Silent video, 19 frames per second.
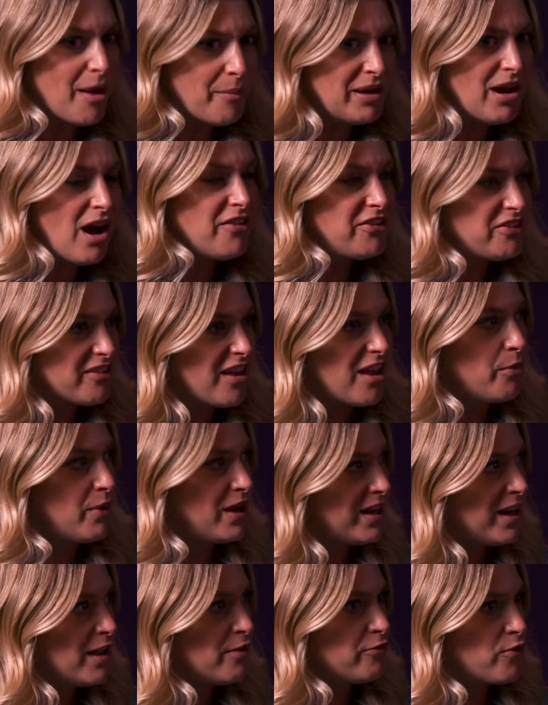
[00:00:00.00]
I mean, I'd say we
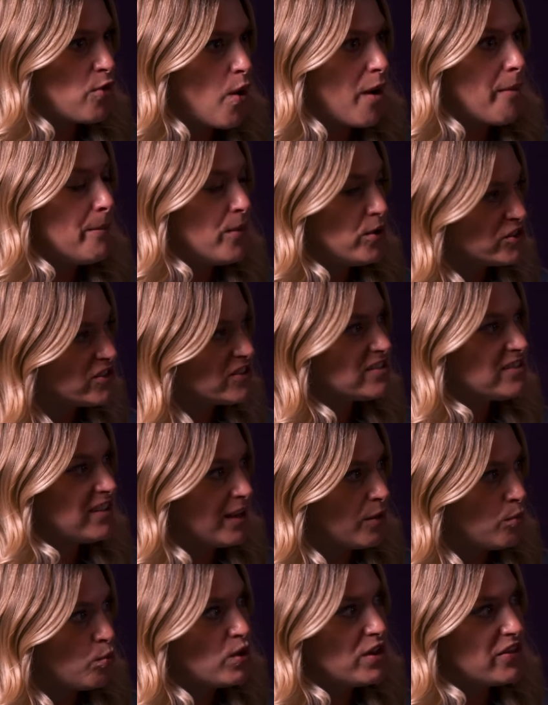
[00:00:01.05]
live quite
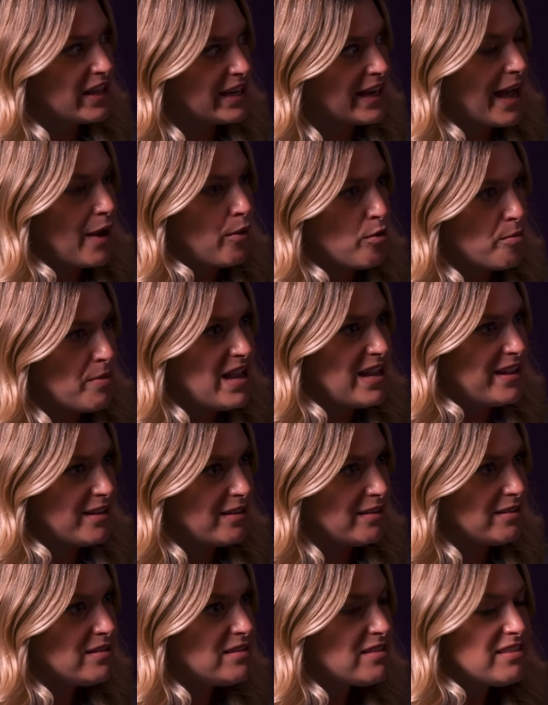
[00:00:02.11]
modestly and within our
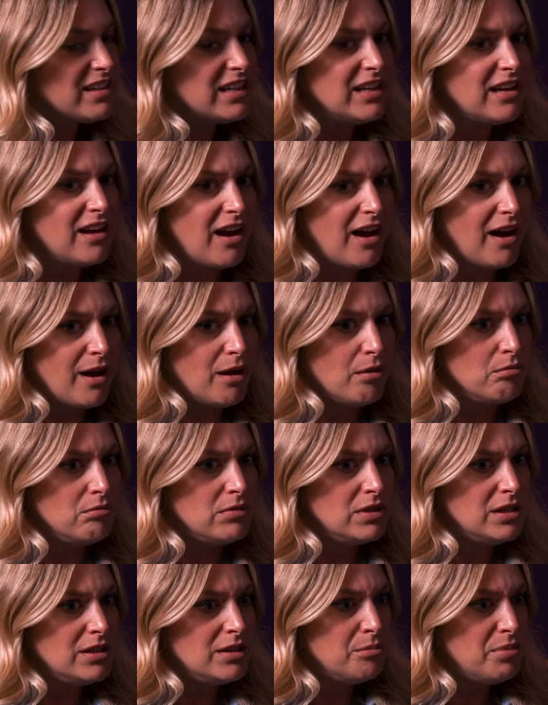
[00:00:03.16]
means.
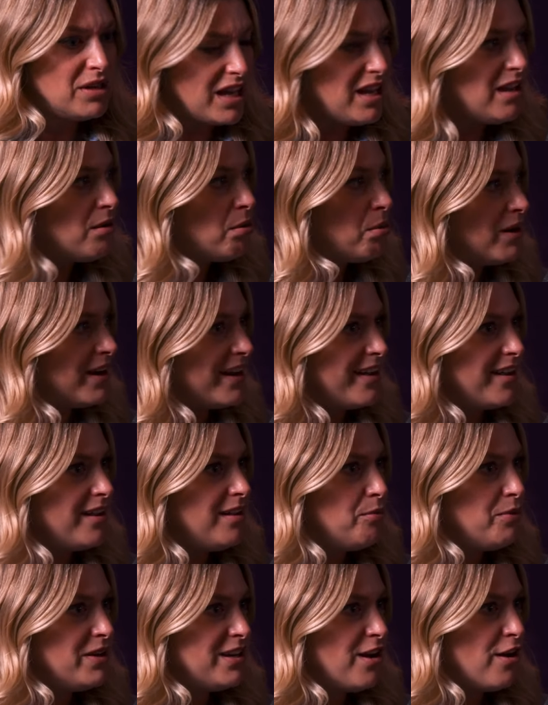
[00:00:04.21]
But equally,
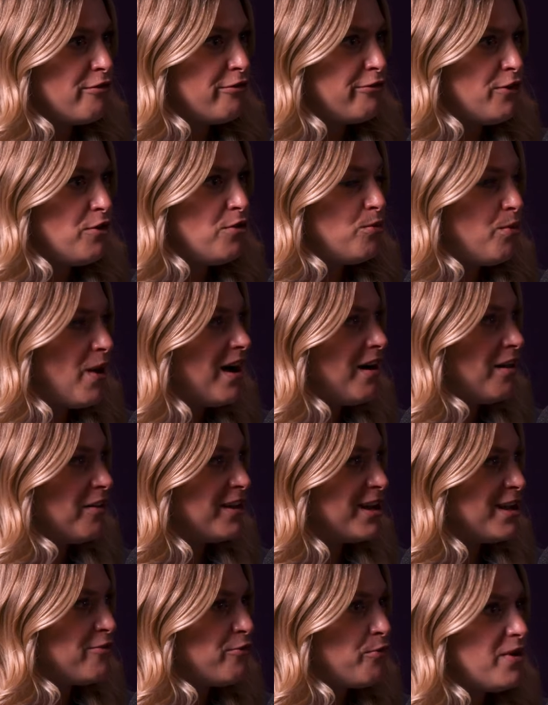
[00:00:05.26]
we know full well
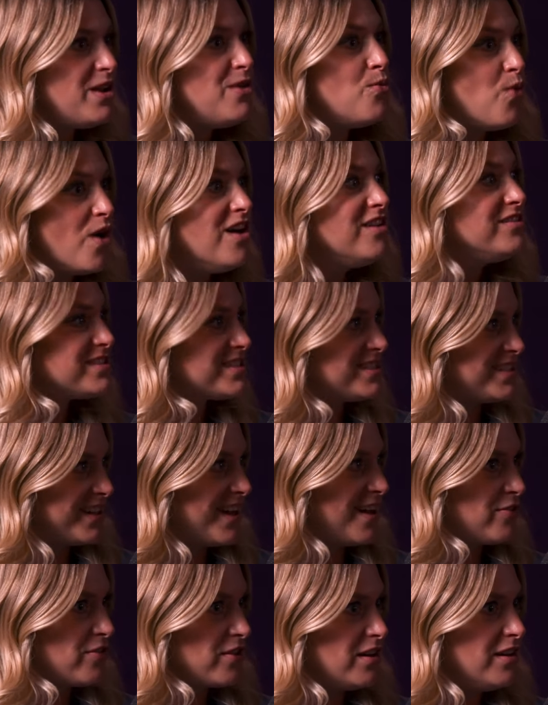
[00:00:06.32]
that if we weren't
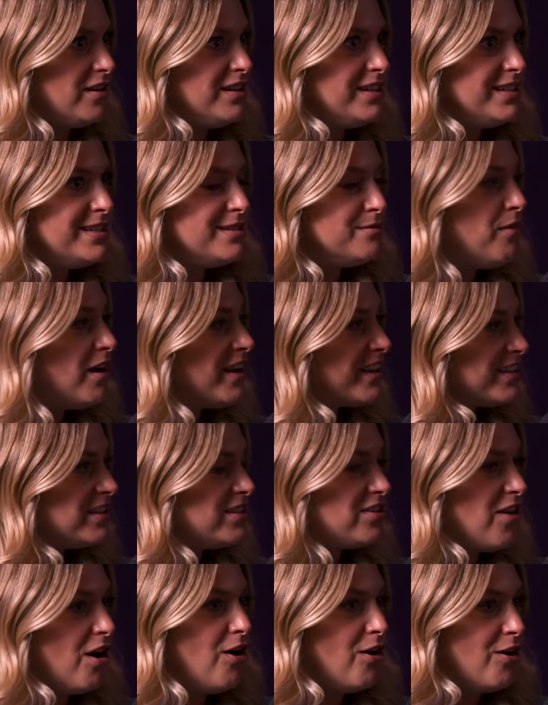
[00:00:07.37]
together, my
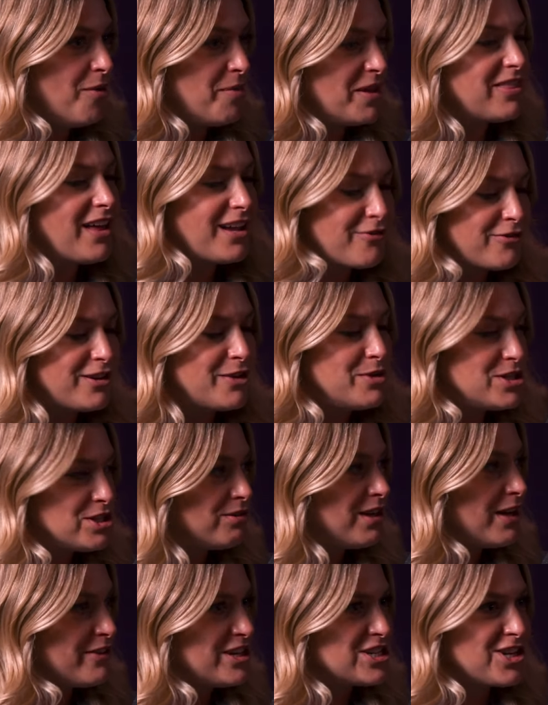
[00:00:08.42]
God, I mean, thankfully we do
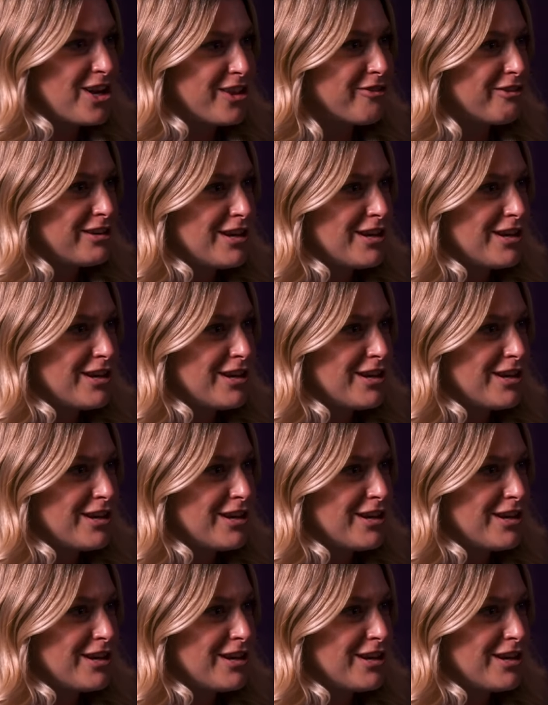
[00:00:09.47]
love each other